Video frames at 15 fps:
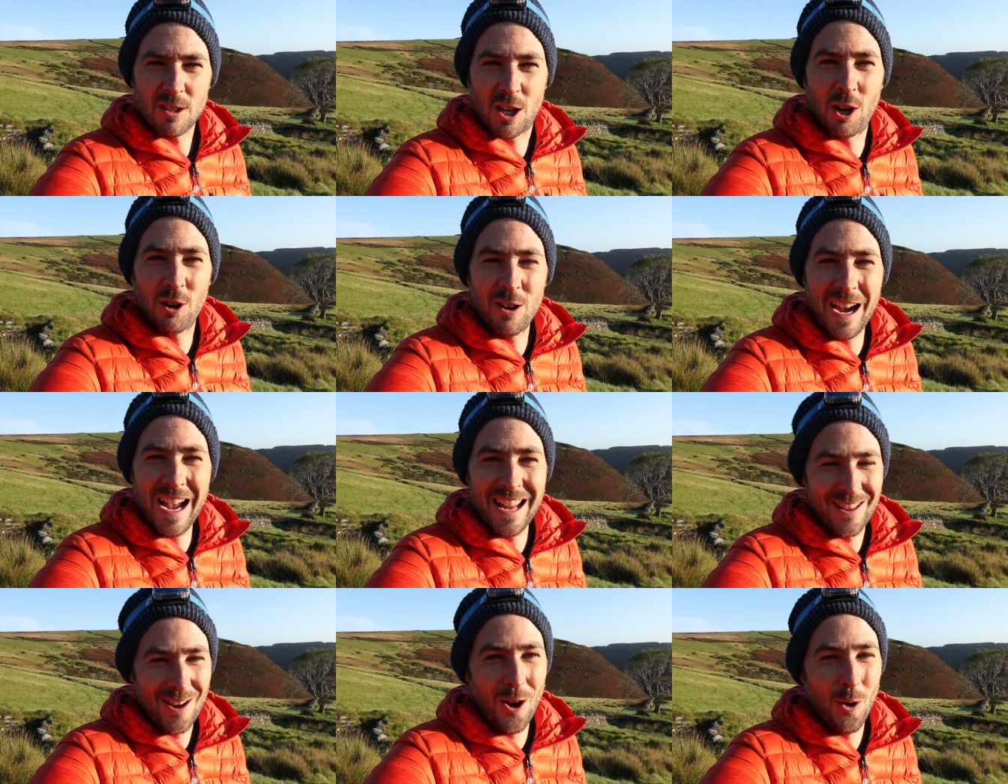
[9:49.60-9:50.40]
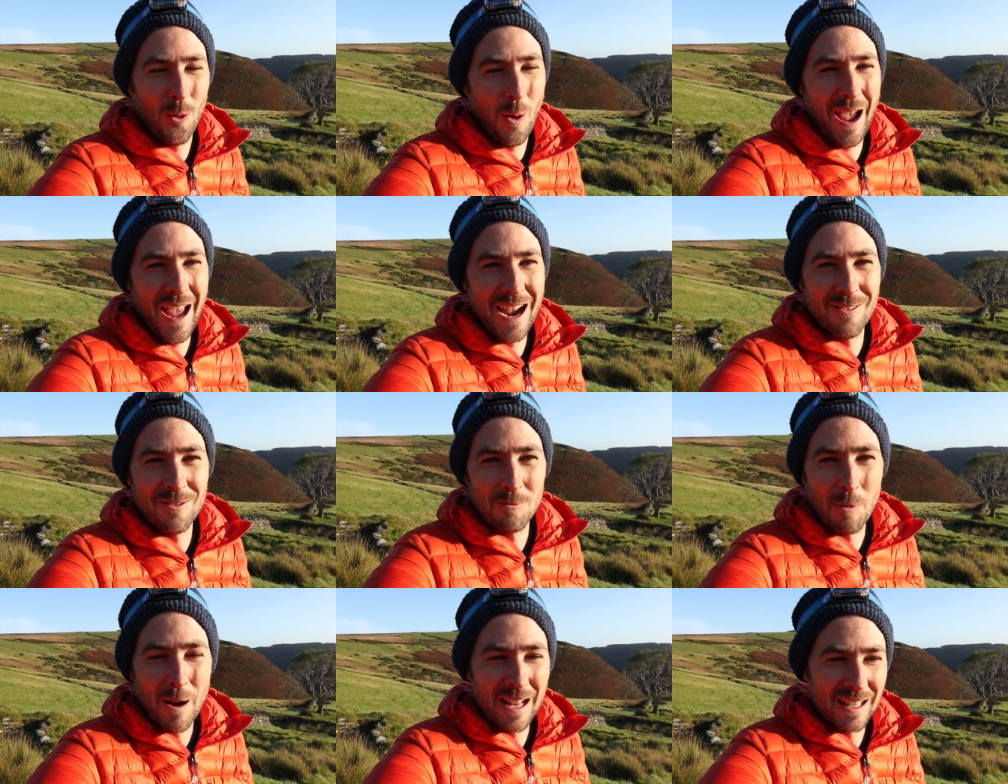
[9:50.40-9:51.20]
regret not
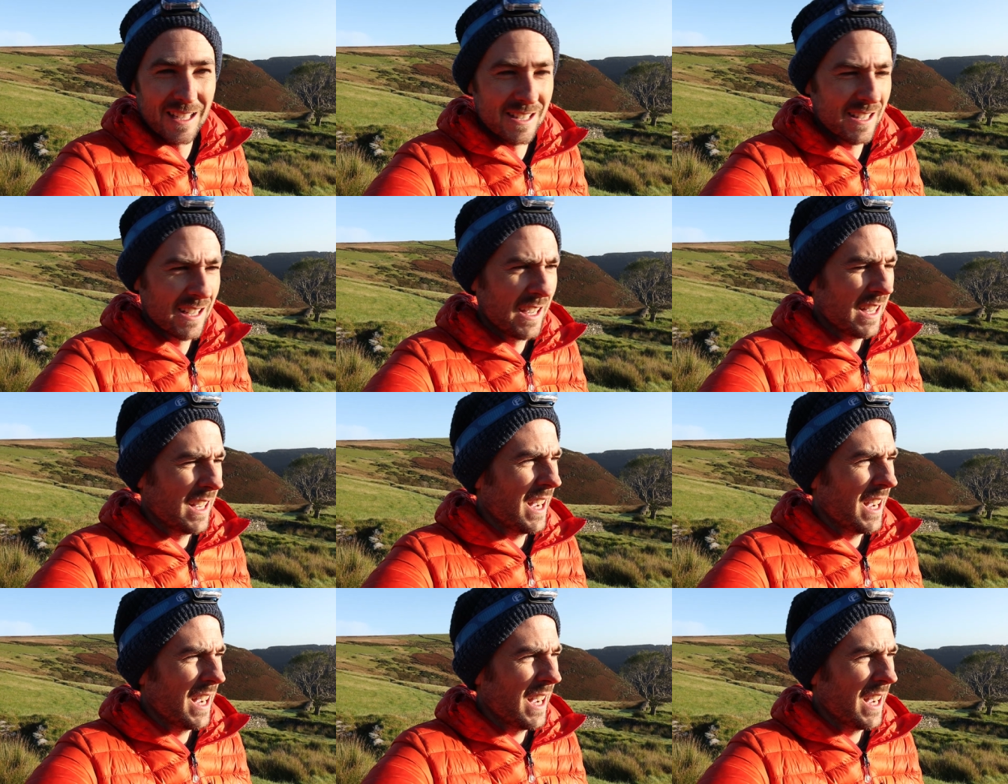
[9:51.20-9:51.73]
wearing wellies.